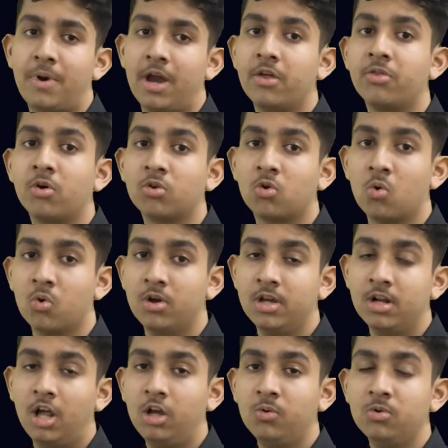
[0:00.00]
Python coding
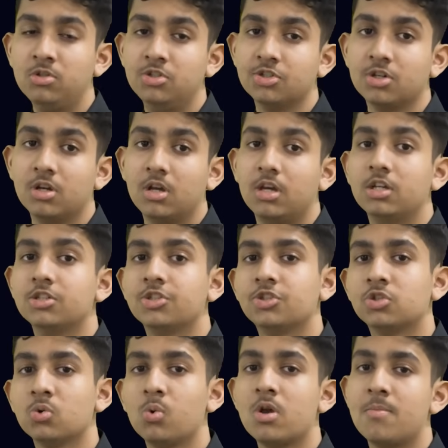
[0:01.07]
language is
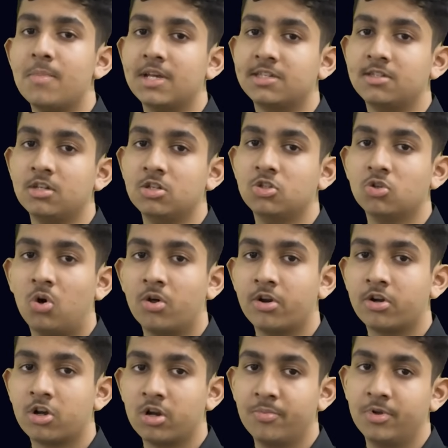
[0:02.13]
show a message on
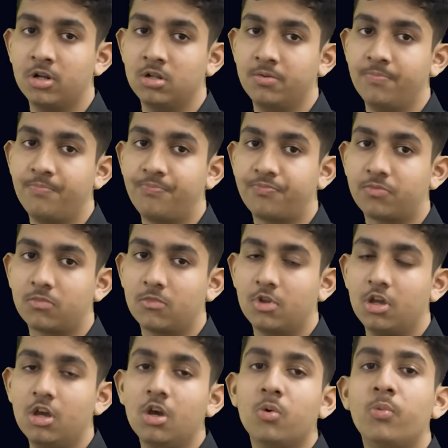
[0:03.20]
a terminal.
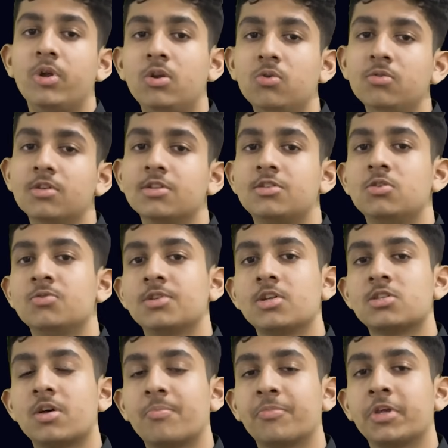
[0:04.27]
We do this using
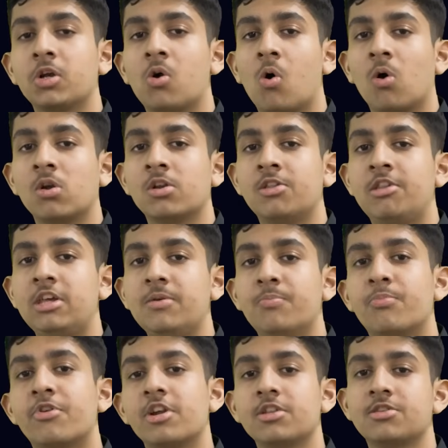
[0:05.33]
something called the
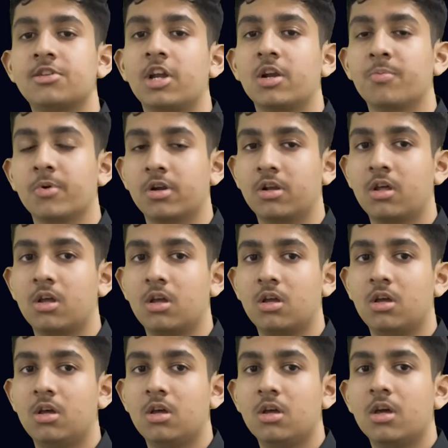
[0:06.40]
print statement.
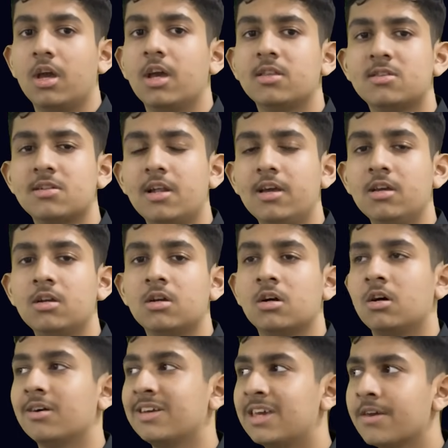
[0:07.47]
It's like
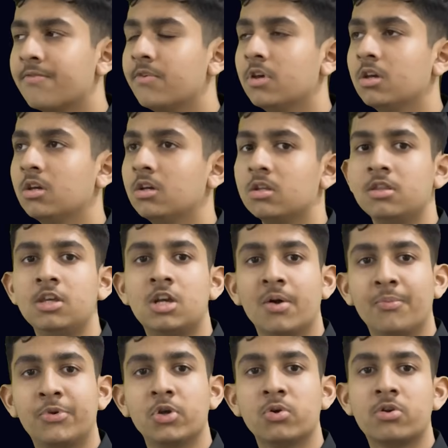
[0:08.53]
uh, giving the
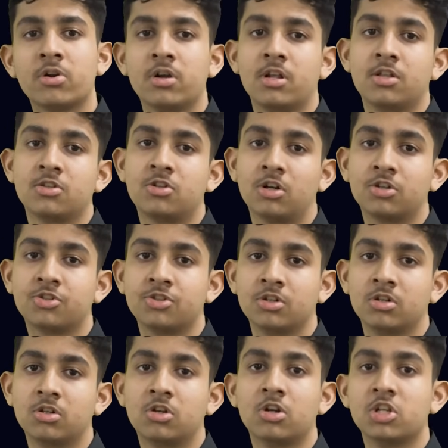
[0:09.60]
computer an
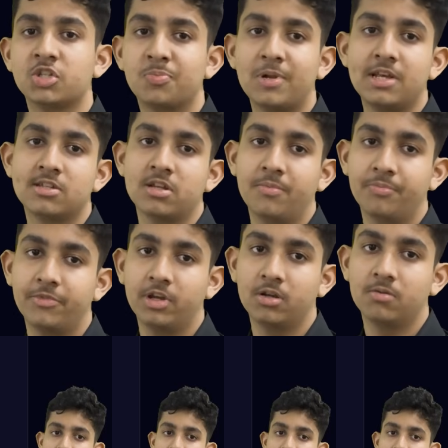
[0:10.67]
instruction to display something.